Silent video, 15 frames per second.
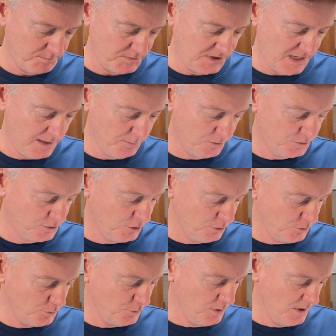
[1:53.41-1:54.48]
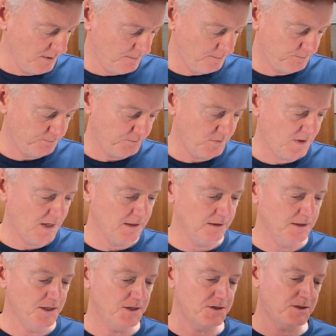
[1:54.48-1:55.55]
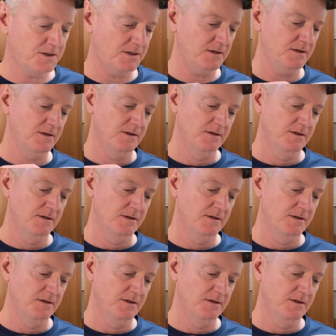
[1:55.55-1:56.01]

Table 2, they list